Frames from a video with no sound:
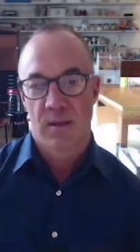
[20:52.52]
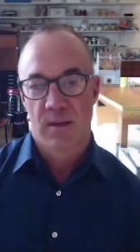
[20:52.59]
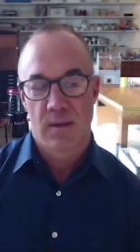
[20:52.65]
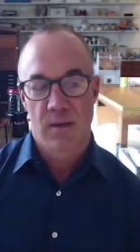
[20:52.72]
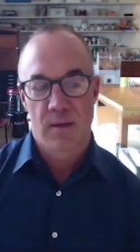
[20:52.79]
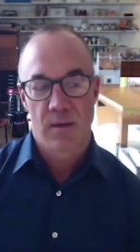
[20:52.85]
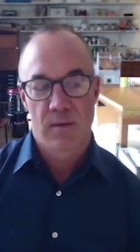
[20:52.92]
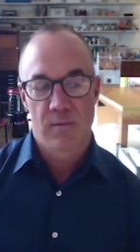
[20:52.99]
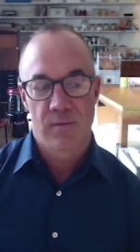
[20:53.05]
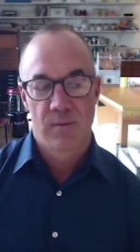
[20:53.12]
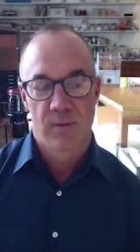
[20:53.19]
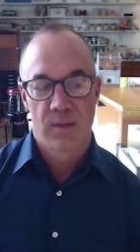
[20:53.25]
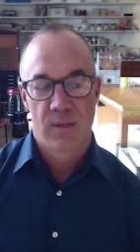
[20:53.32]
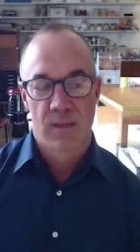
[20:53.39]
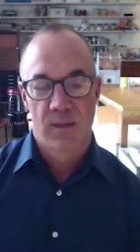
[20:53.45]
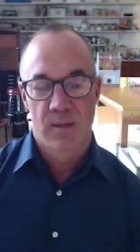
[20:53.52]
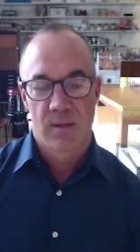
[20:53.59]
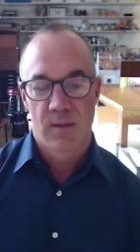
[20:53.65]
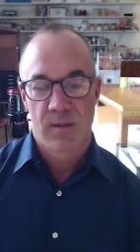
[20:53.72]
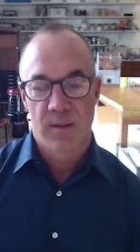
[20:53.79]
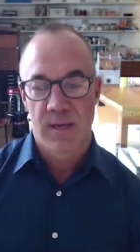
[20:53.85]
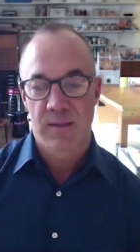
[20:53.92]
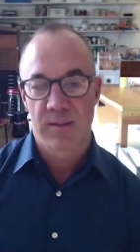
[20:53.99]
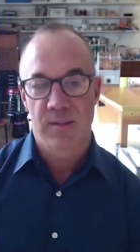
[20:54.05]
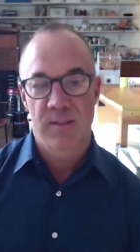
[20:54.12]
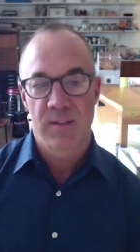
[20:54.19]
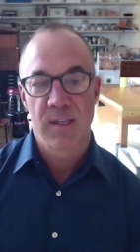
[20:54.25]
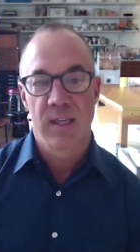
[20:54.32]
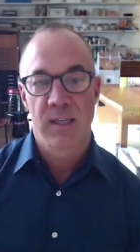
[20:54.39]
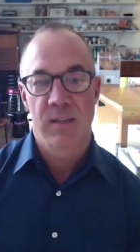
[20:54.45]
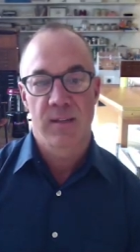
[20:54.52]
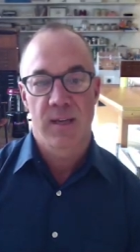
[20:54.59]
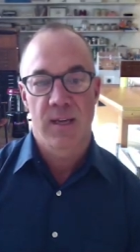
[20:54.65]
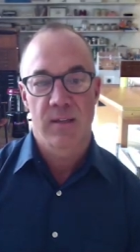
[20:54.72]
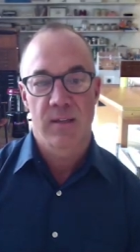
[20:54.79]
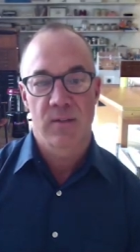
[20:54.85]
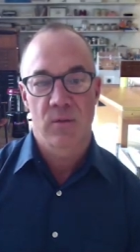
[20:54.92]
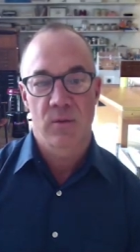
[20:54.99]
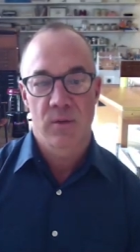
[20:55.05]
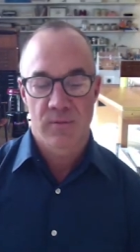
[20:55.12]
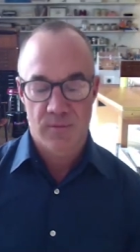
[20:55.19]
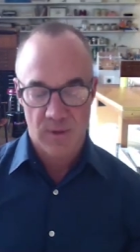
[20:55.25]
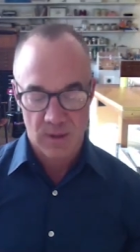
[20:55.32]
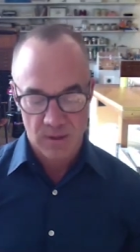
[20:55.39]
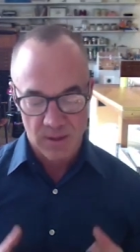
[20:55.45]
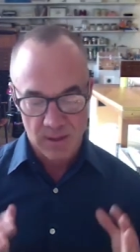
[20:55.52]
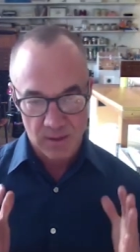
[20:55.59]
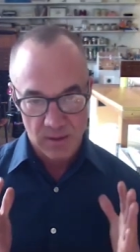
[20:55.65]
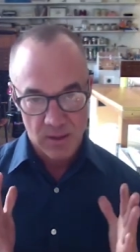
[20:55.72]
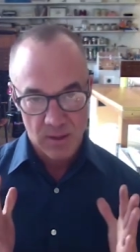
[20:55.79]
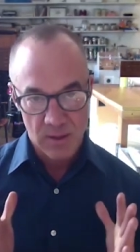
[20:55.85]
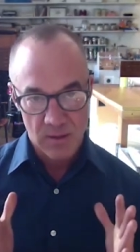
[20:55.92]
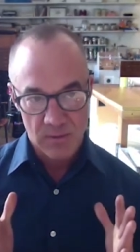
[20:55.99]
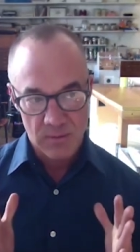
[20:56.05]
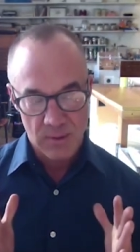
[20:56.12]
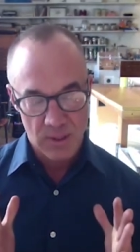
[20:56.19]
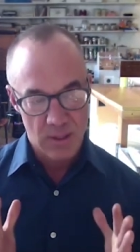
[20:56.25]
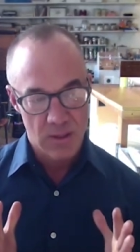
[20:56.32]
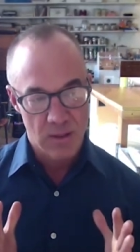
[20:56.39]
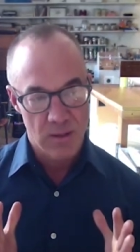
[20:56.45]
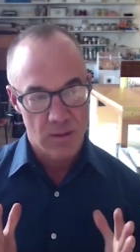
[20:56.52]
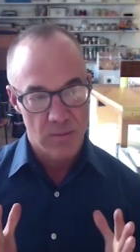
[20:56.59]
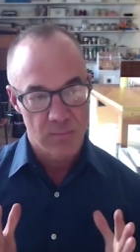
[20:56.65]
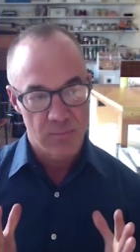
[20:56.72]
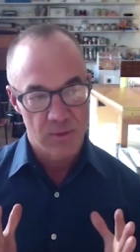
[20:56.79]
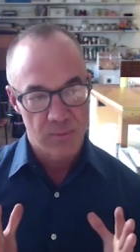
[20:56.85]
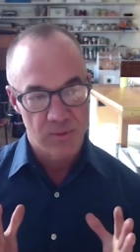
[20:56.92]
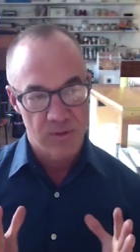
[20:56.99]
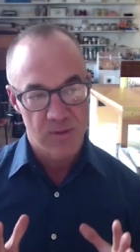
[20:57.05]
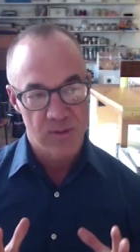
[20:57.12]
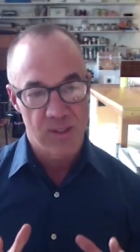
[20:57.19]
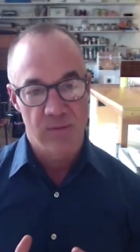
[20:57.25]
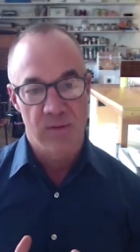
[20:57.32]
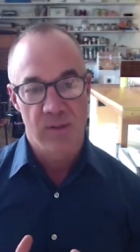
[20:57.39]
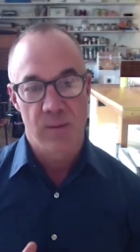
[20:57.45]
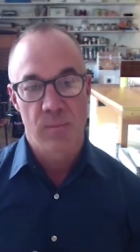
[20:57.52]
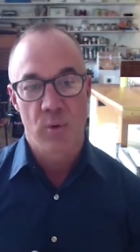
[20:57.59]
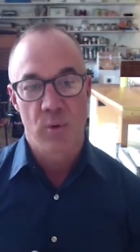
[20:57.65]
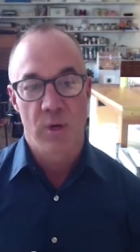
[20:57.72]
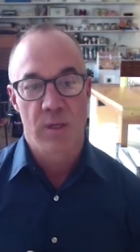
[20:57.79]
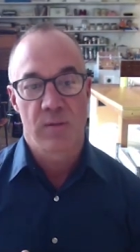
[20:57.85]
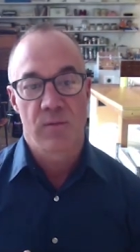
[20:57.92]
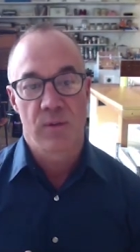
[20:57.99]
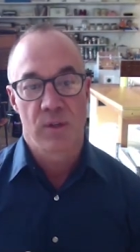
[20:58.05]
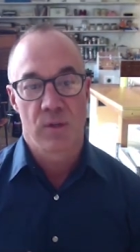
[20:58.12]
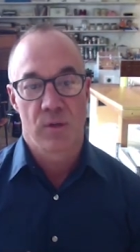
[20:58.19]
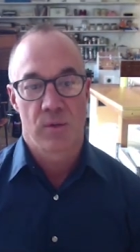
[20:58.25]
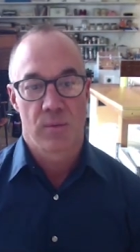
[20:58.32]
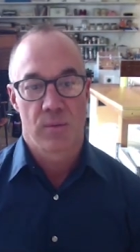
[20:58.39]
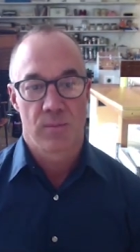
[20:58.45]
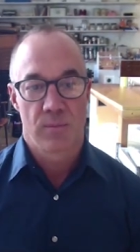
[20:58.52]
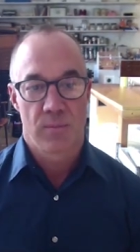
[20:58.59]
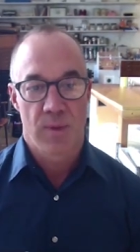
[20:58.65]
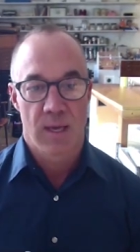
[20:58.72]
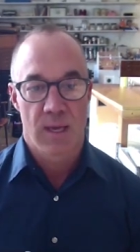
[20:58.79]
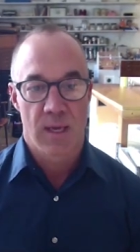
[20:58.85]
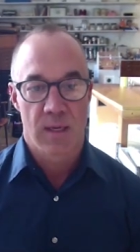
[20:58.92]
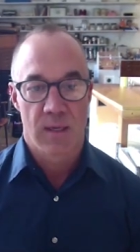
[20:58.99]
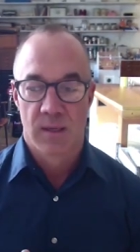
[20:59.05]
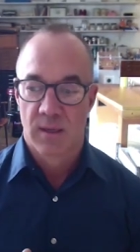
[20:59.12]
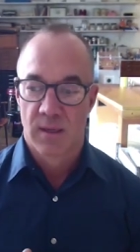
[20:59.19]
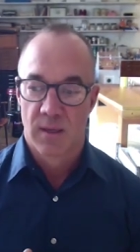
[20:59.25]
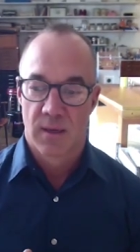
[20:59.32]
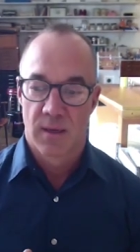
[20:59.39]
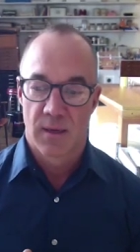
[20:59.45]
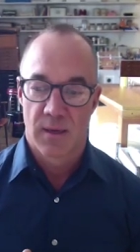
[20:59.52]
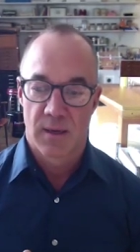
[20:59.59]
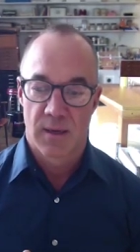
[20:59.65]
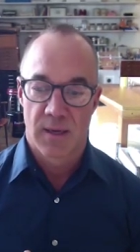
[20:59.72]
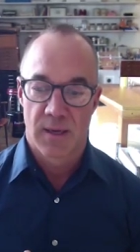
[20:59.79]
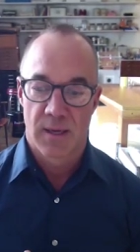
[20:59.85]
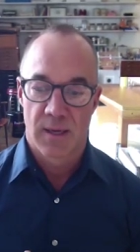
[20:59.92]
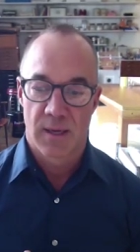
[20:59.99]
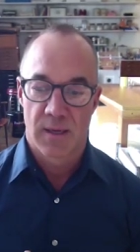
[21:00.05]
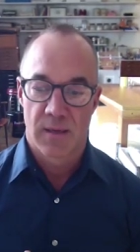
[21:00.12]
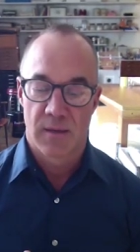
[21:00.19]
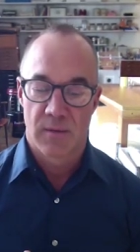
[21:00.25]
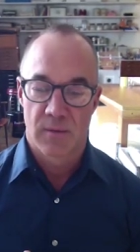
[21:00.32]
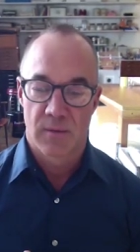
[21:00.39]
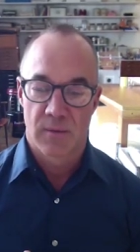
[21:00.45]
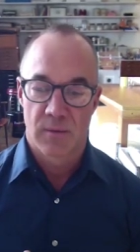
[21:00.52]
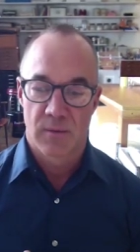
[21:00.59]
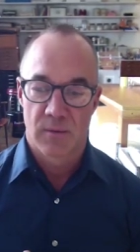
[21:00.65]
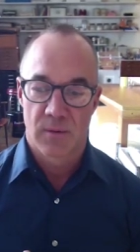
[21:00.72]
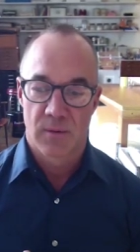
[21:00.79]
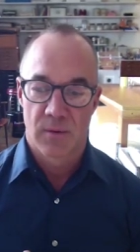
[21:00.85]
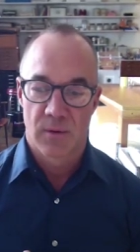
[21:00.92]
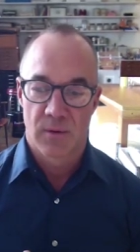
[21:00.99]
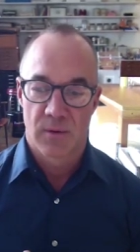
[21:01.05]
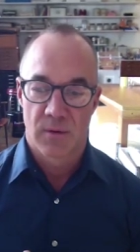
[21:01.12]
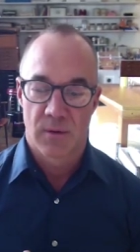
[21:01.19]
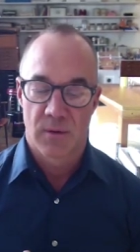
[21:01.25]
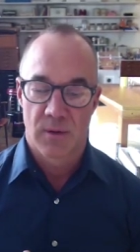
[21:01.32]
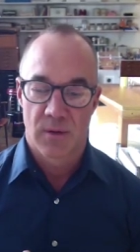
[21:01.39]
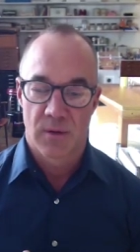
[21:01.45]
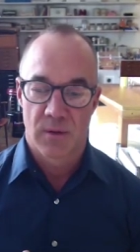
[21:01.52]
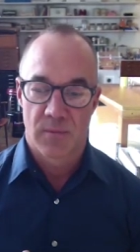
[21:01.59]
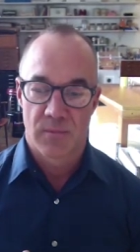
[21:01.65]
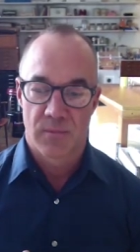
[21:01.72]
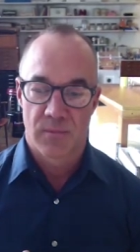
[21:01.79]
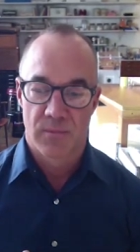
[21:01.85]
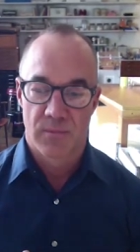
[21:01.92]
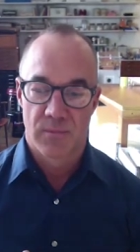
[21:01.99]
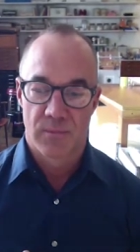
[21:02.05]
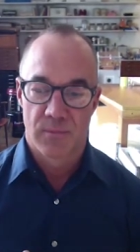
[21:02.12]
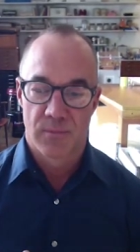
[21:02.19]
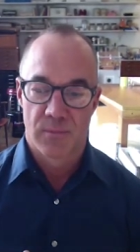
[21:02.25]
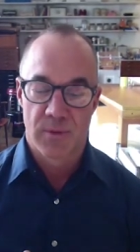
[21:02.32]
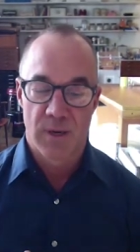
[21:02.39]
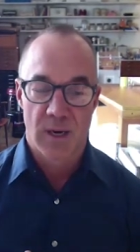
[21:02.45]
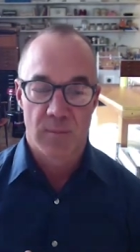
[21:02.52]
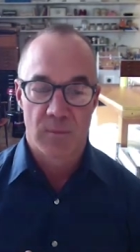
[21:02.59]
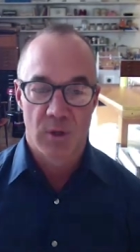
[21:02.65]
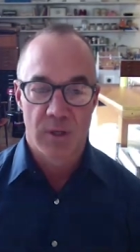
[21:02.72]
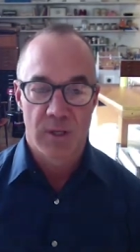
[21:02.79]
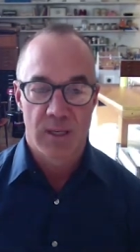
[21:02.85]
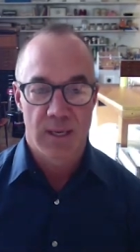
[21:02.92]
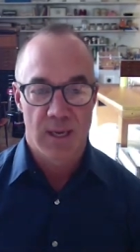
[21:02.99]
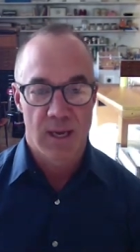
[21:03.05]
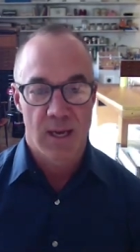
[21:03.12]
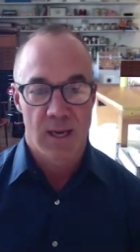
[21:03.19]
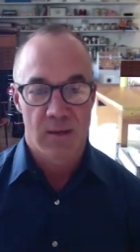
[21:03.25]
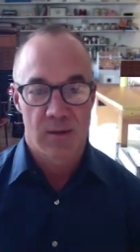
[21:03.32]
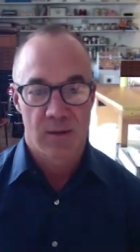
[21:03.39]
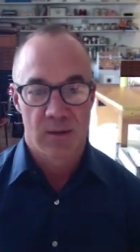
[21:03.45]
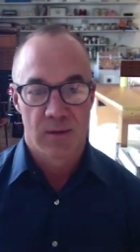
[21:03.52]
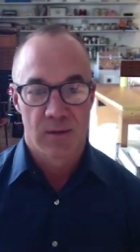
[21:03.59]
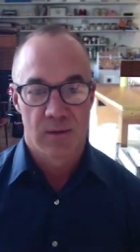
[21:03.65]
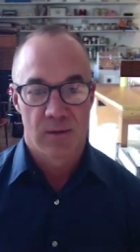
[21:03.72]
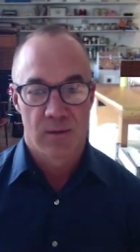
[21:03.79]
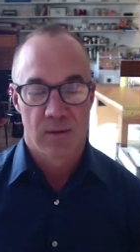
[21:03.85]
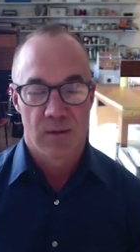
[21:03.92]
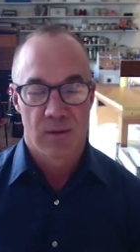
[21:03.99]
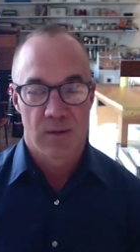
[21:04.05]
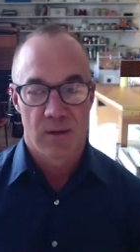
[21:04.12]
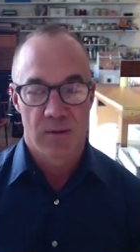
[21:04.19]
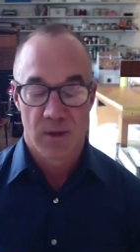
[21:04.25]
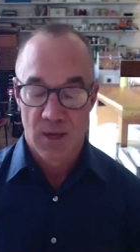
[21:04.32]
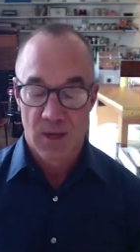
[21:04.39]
of that scene, that sort of very um, specific point of view that I uh, that I'm looking at. Uh,